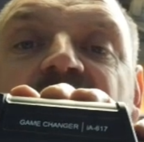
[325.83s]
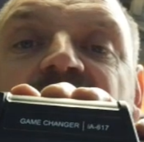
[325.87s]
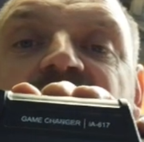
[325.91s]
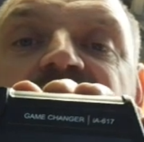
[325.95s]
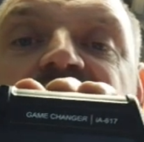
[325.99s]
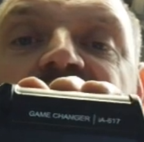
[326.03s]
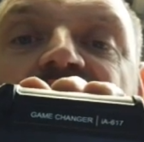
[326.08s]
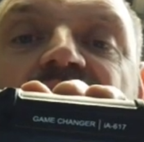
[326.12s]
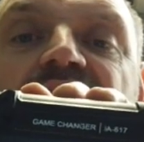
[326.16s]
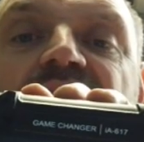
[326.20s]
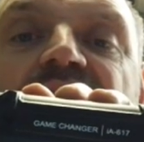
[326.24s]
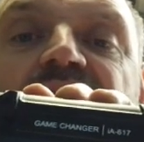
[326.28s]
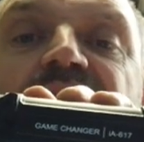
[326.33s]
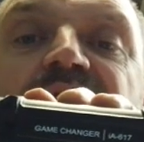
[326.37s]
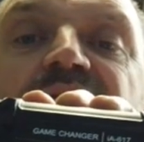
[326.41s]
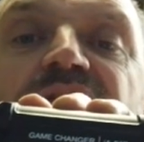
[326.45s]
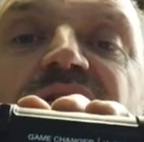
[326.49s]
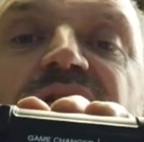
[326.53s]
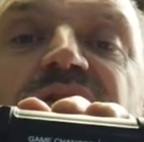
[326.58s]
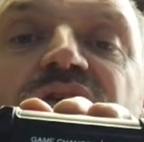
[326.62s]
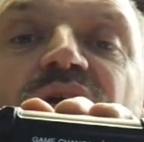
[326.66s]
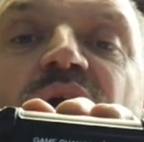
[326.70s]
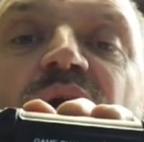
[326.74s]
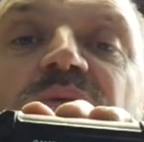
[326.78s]
So
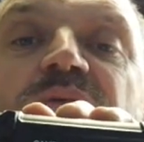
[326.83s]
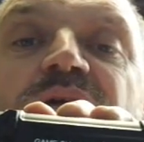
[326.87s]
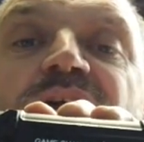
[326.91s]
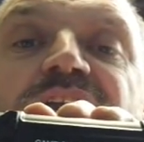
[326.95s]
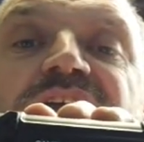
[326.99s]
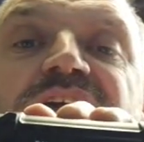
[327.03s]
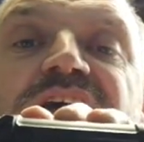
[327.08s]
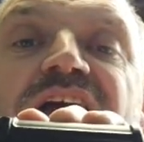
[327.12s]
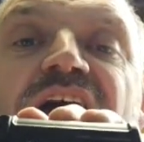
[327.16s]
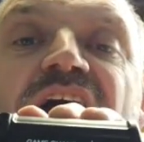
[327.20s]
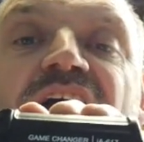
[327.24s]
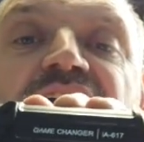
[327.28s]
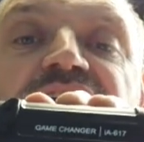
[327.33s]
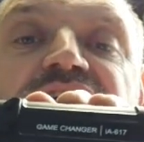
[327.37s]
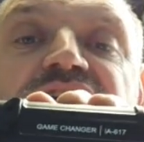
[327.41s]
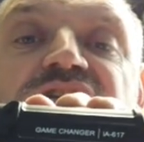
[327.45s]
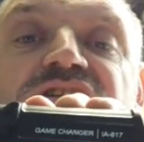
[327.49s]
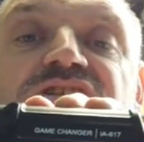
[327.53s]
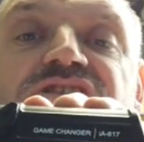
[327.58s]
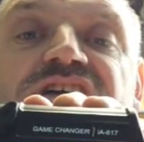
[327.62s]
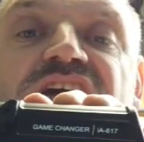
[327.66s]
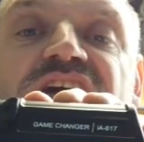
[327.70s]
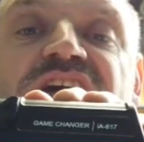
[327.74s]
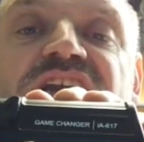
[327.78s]
not really a
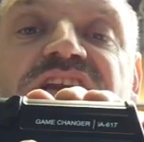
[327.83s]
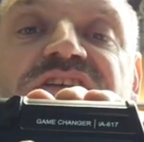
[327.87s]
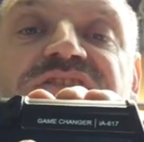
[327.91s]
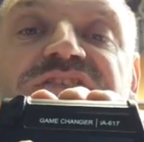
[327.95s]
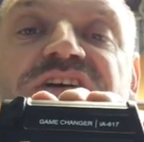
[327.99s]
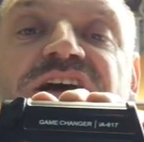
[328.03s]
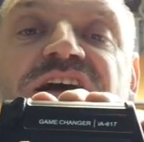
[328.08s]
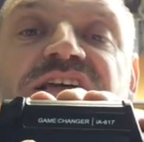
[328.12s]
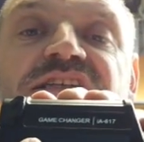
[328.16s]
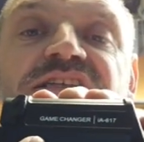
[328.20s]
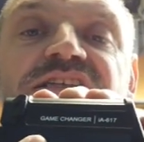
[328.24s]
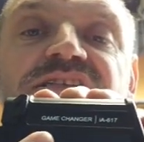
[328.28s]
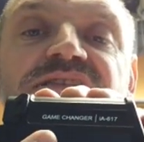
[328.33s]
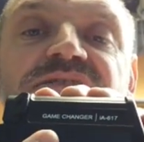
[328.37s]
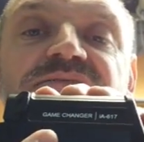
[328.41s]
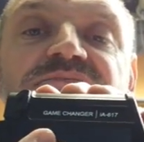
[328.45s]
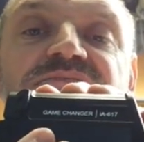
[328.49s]
user interface.